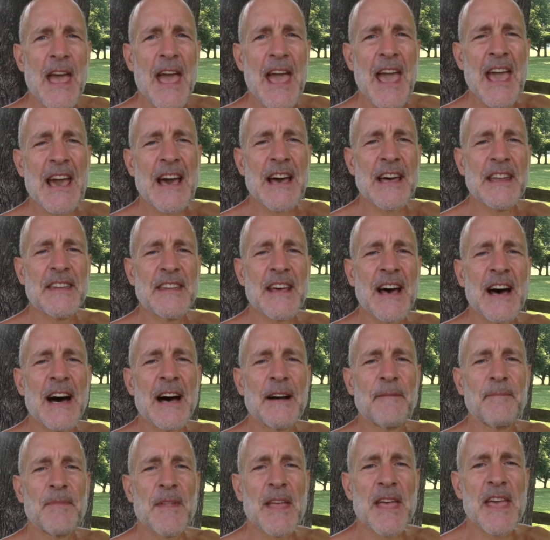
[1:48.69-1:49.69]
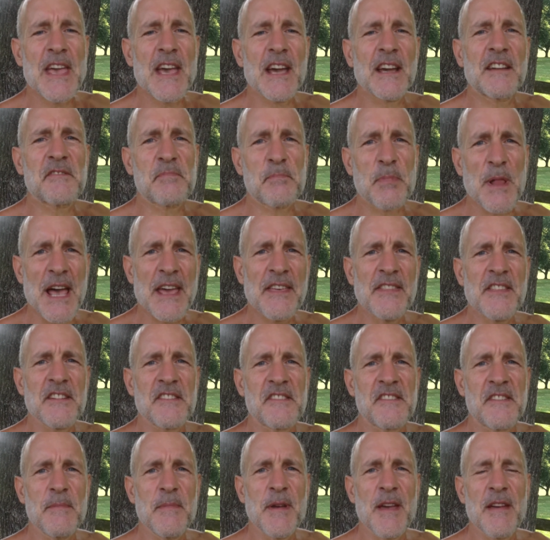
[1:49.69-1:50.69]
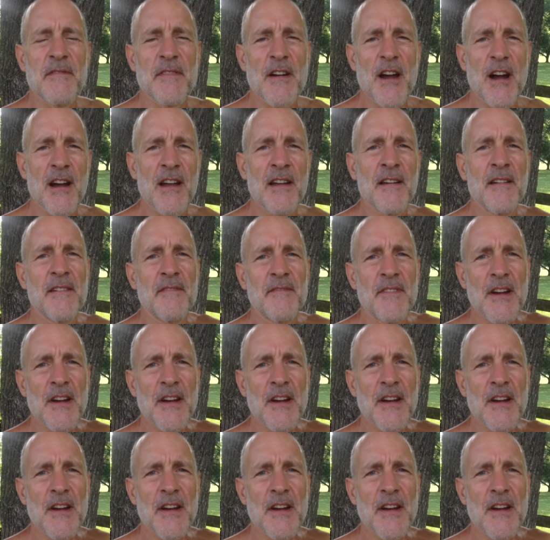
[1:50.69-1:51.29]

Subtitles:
And he explained this to me very,